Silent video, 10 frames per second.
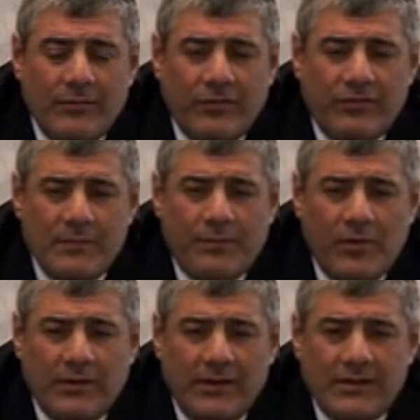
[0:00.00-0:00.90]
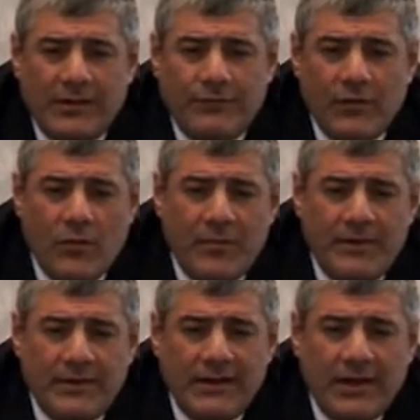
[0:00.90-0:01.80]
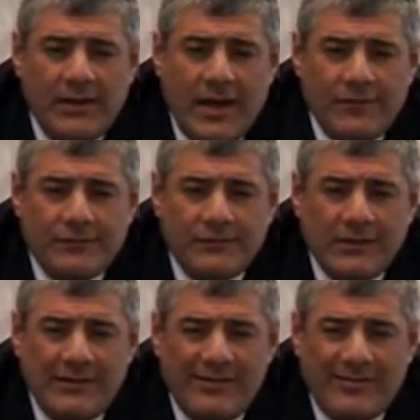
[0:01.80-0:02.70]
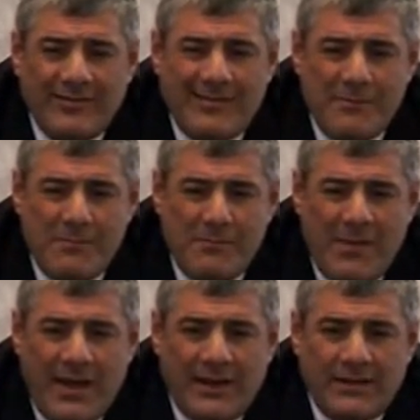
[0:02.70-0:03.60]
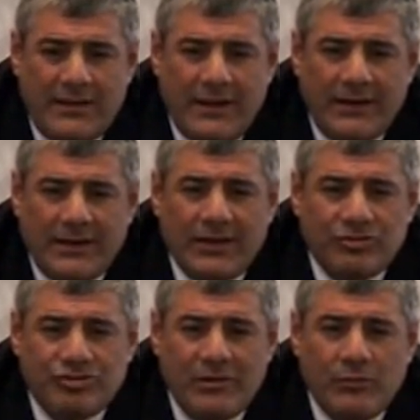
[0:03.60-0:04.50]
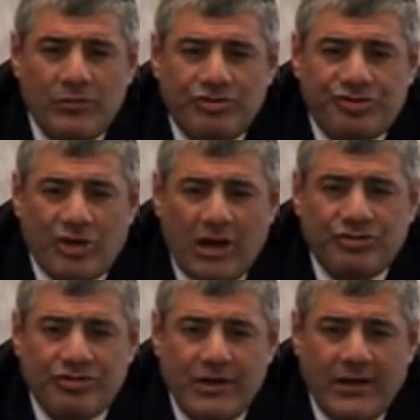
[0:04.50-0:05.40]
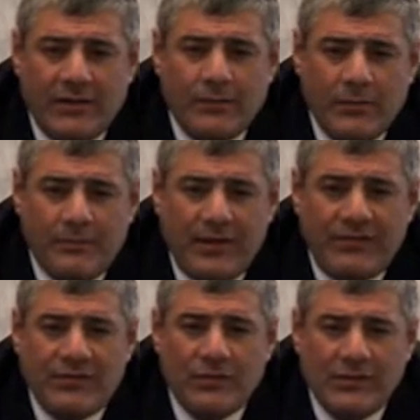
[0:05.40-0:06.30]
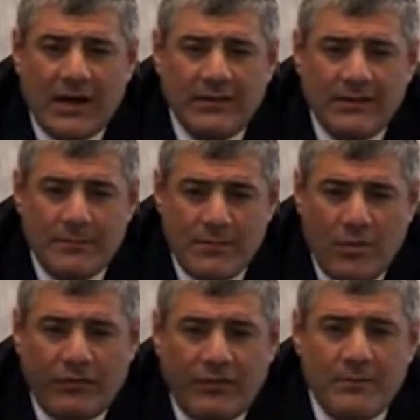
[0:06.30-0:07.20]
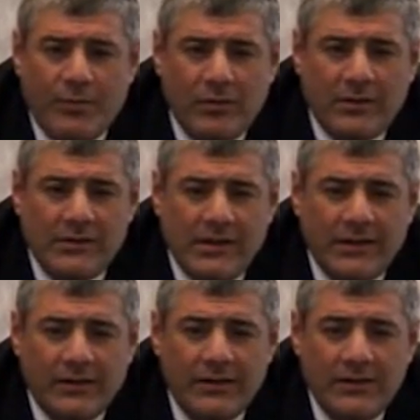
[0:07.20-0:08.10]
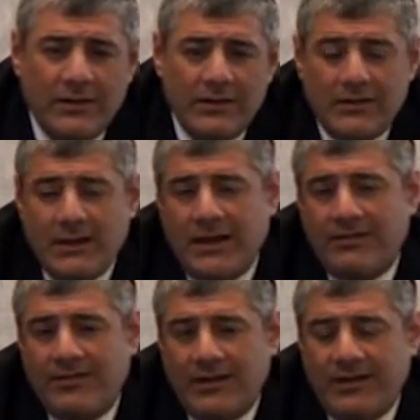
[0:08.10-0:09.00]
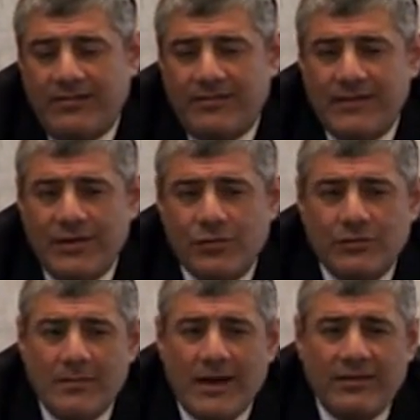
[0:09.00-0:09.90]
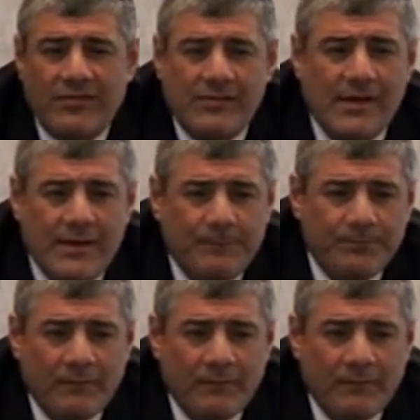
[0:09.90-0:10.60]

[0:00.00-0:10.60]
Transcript: the most important thing for a woman in her life? But this is the main thing that Hashem will judge her based on that. The most important thing. The answer is tzniut, modesty.